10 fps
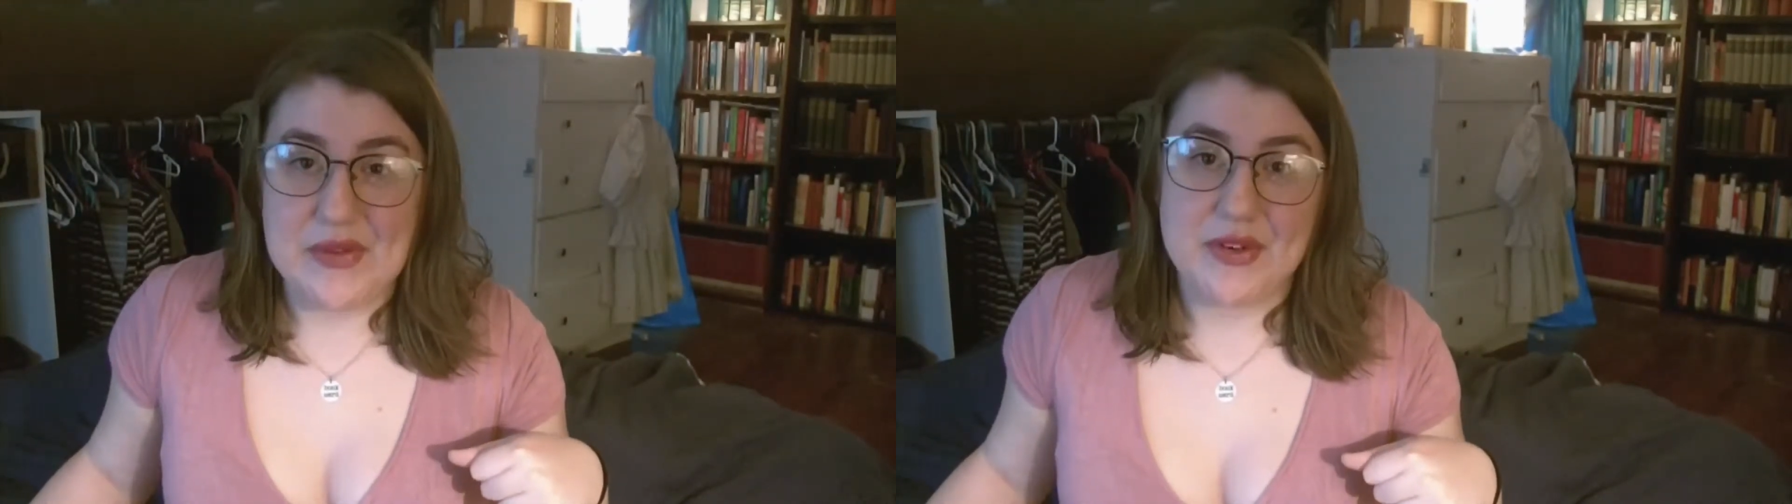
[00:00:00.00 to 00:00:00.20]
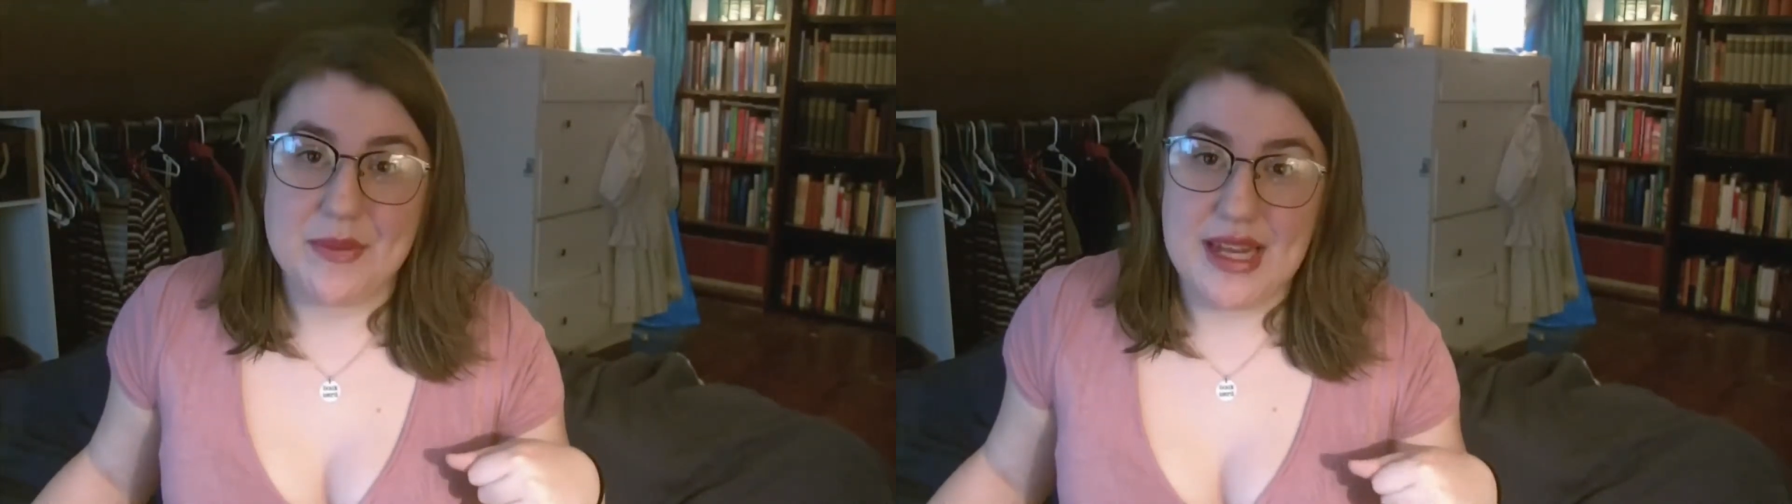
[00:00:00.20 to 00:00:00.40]

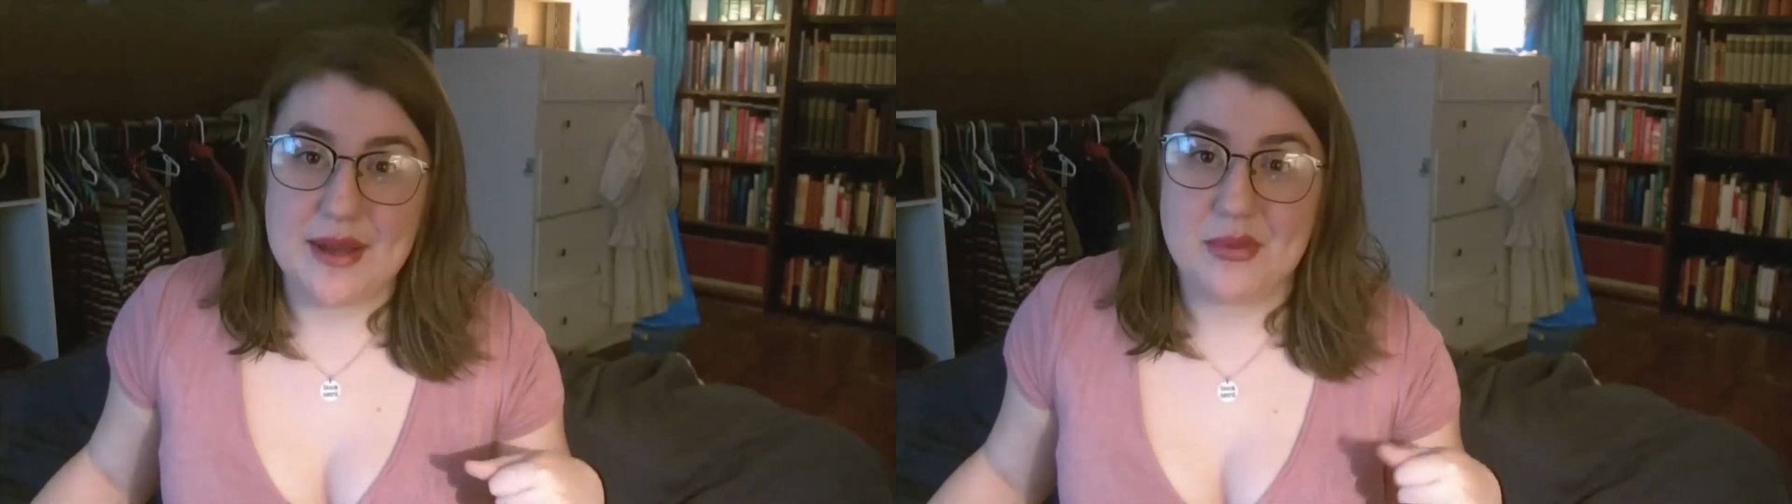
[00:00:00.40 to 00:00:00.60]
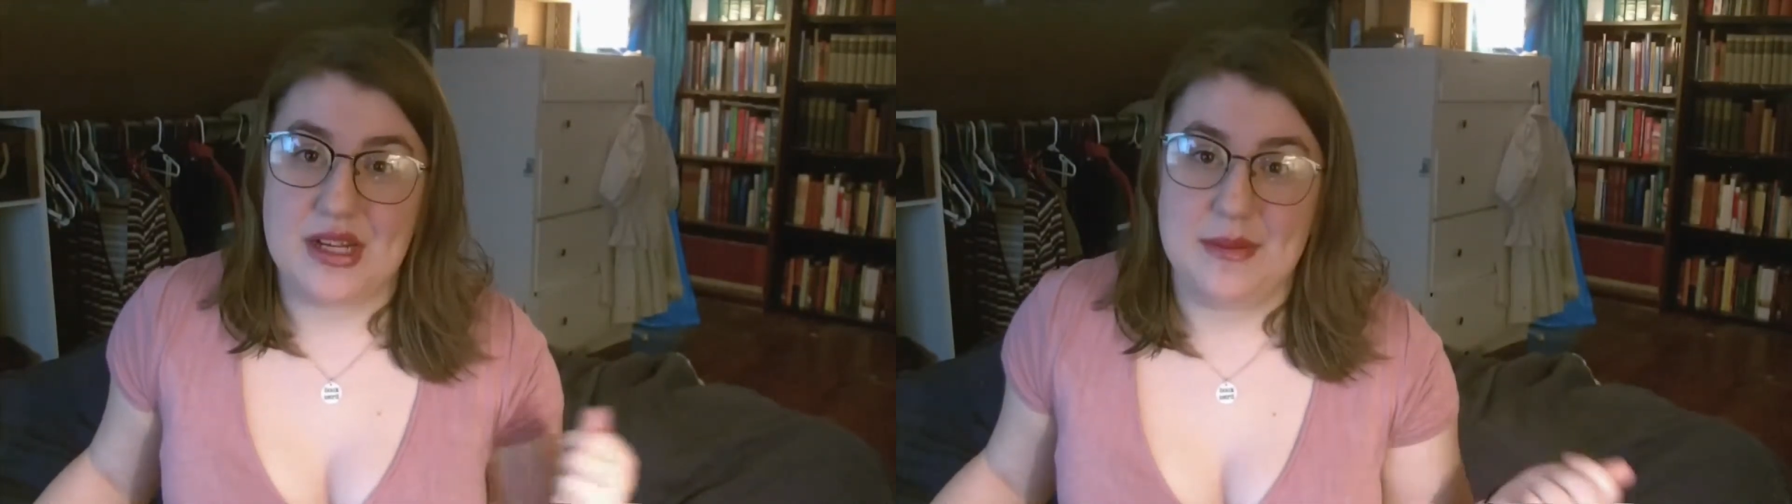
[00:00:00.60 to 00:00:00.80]
but for me
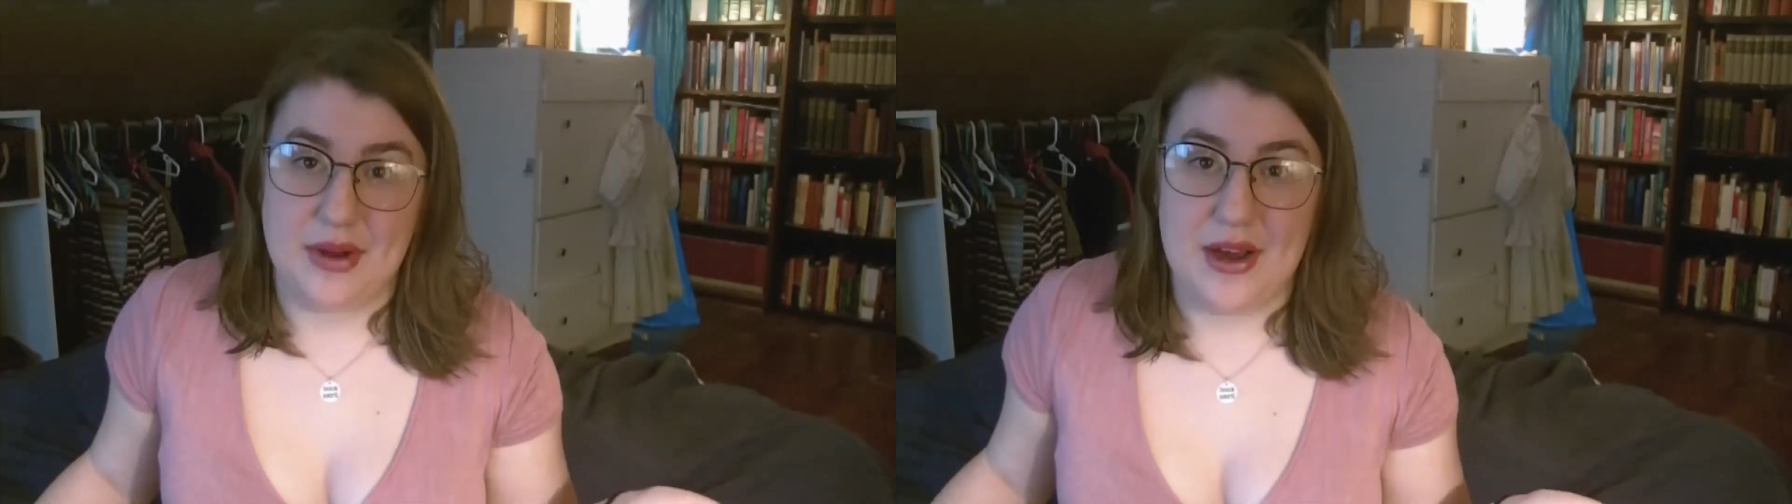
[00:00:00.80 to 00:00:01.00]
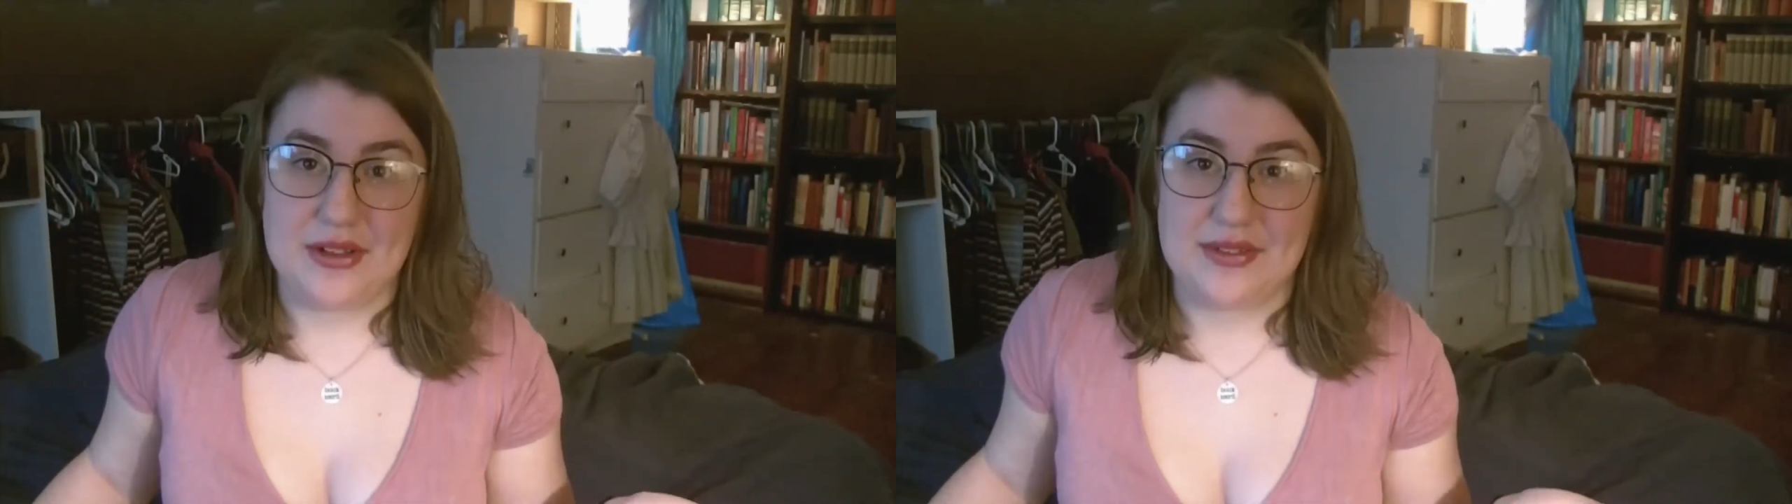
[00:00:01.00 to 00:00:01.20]
I'm pretty
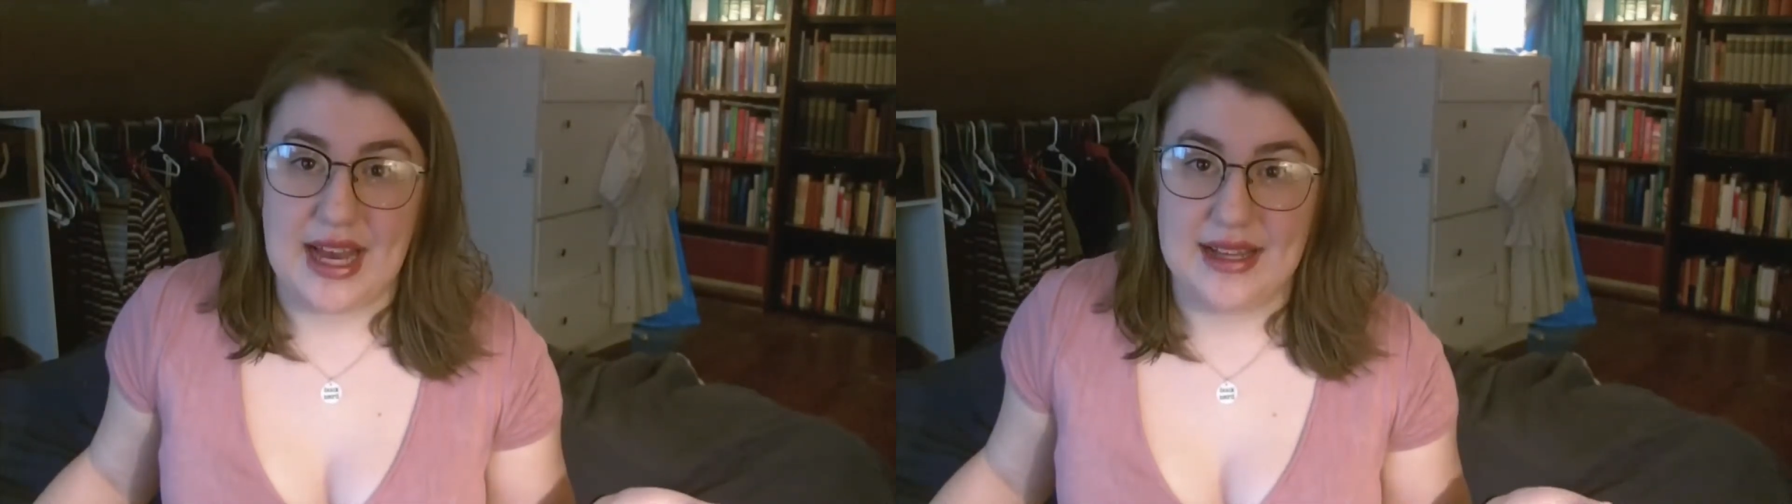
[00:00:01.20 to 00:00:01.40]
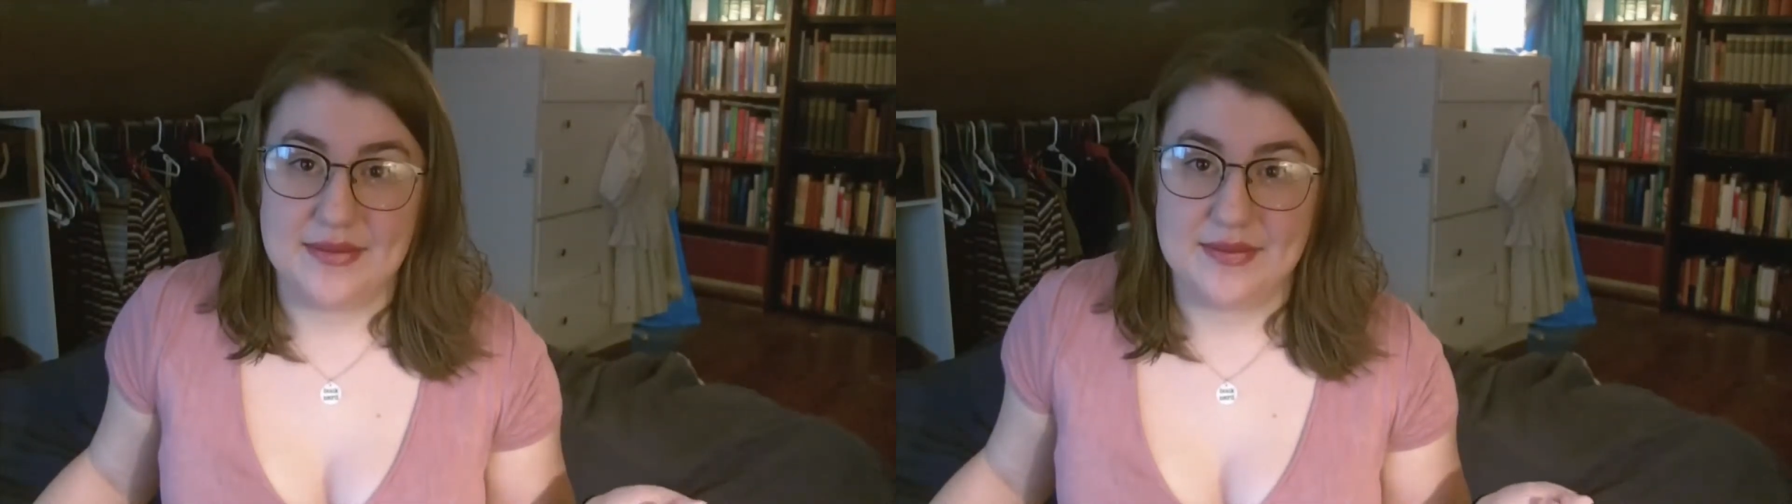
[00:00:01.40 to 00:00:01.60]
proud of
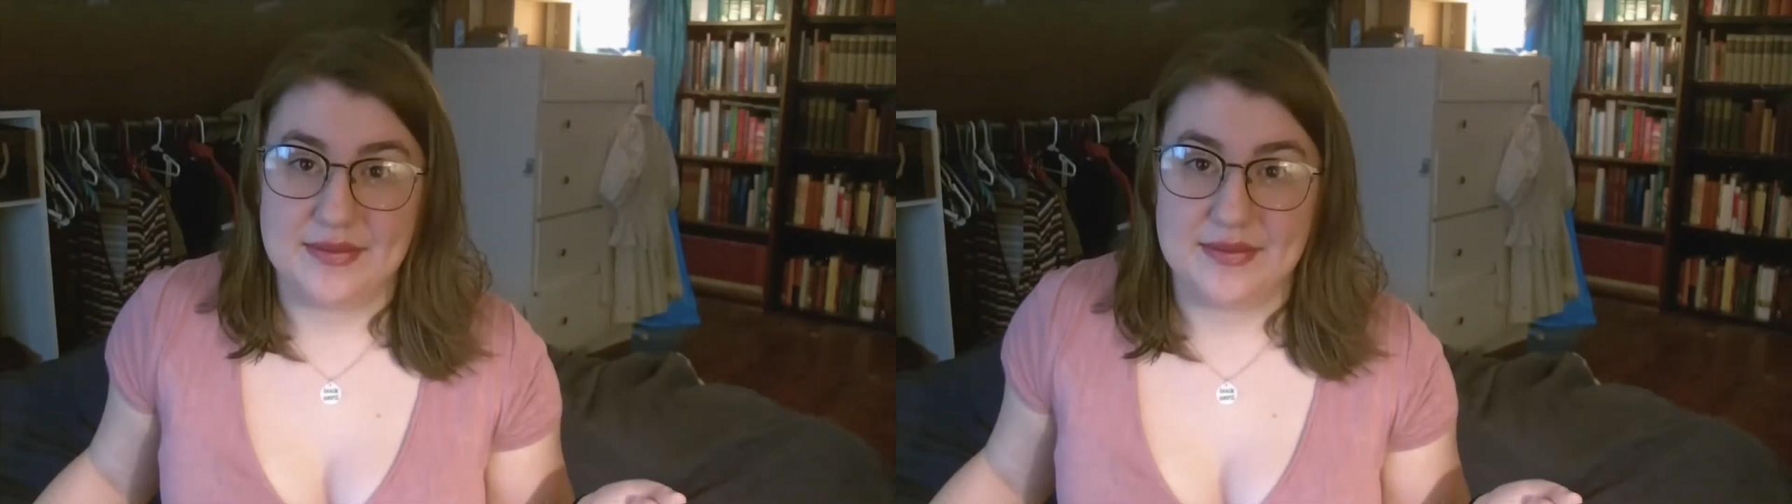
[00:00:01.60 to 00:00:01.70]
that.